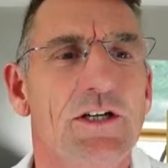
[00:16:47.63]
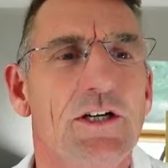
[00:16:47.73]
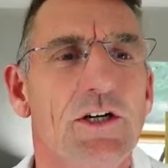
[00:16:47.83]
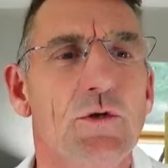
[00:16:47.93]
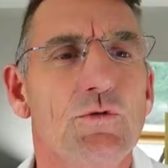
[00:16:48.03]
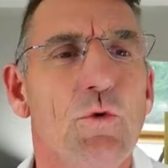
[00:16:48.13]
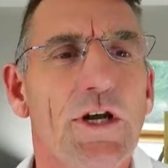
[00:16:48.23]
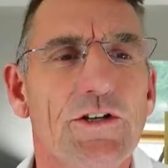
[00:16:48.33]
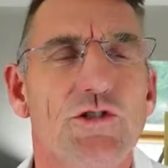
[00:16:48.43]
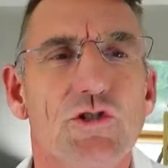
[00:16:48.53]
who's
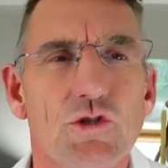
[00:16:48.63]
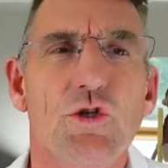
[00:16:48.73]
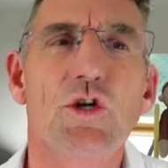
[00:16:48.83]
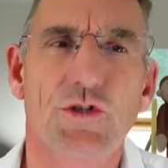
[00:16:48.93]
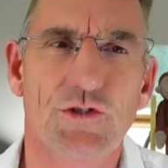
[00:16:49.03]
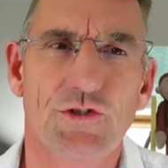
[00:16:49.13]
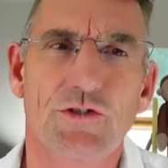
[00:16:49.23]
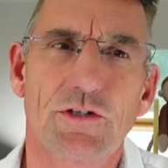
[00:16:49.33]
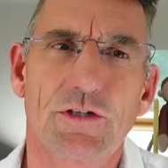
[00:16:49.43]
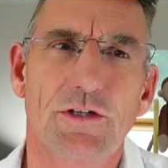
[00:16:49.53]
willing to trust
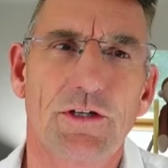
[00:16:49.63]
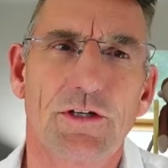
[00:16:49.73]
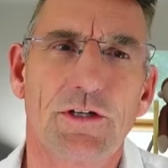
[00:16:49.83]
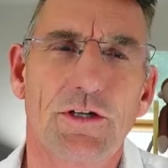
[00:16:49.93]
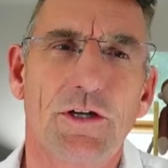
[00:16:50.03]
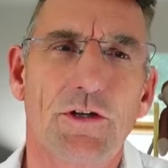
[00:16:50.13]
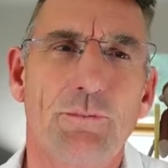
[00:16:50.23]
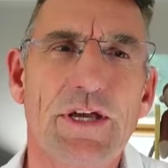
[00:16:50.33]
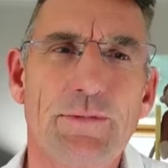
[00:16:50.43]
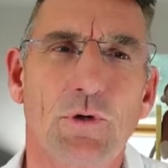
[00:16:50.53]
other
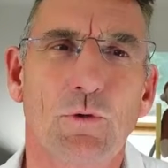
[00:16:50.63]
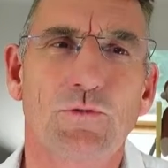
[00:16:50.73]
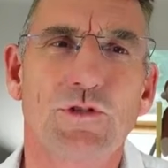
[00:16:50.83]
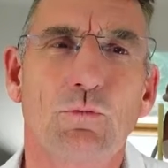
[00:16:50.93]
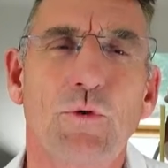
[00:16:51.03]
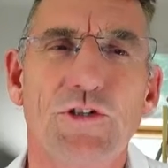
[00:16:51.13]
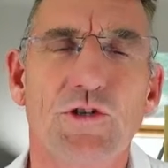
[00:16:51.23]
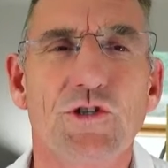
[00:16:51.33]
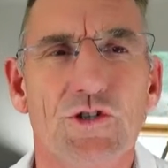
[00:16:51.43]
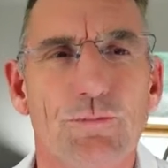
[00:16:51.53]
people, willing to
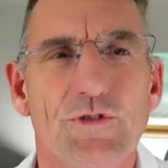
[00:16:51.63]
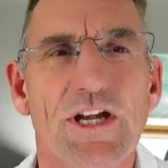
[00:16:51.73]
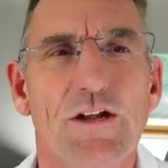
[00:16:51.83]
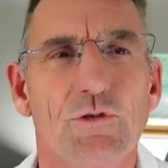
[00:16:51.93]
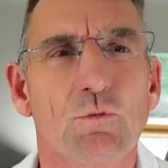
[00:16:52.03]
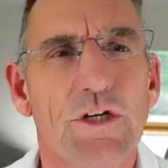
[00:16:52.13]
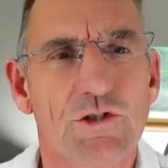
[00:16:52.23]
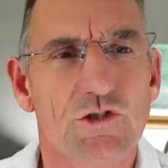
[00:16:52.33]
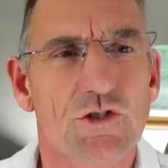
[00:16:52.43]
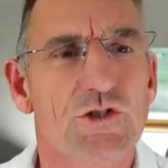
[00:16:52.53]
trust themselves and willing to
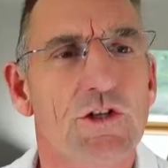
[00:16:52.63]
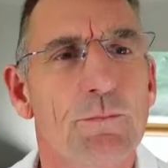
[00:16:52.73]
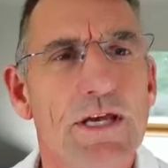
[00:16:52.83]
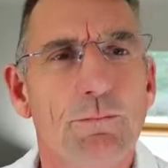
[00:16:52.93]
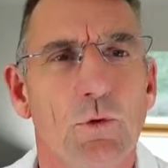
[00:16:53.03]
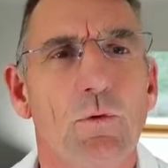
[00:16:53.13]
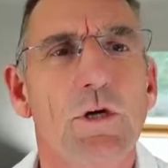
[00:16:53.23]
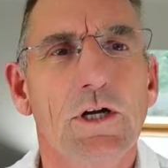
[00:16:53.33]
trust other people